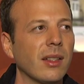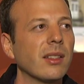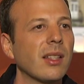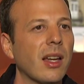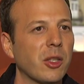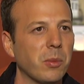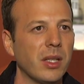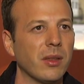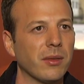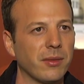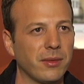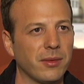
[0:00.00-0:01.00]
excites me
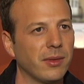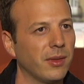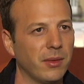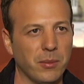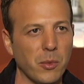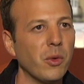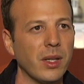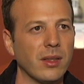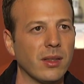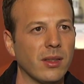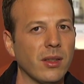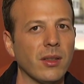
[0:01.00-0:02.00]
of
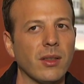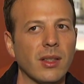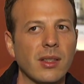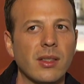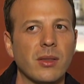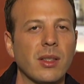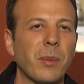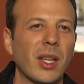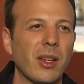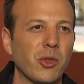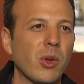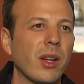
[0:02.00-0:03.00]
movies, you know. And this is
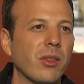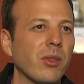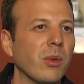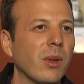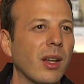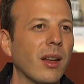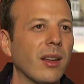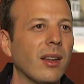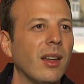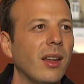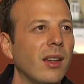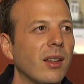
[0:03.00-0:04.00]
something I try to do in
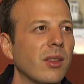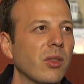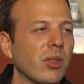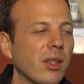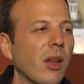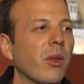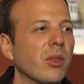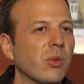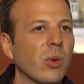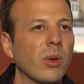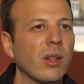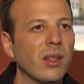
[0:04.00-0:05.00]
Italy, to tell the
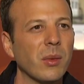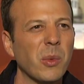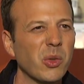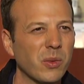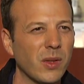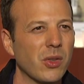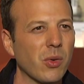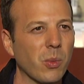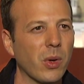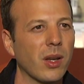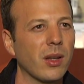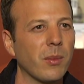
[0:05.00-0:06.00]
story in the most
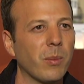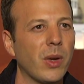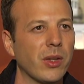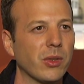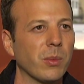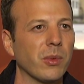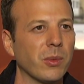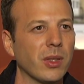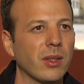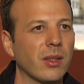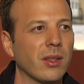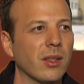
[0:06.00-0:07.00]
visual way possible,
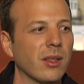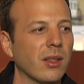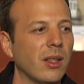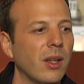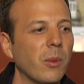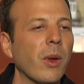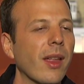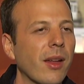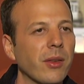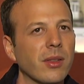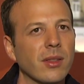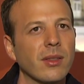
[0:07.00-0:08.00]

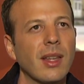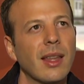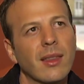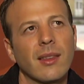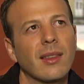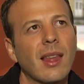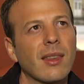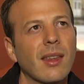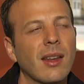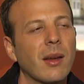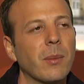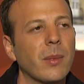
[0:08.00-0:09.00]
without
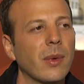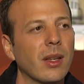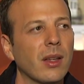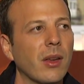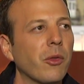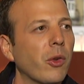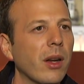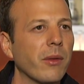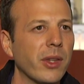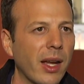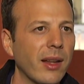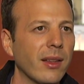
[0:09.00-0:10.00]
that I'm afraid
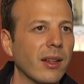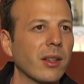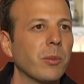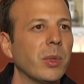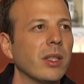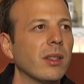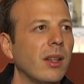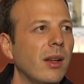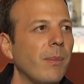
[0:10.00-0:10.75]
of dialogue, but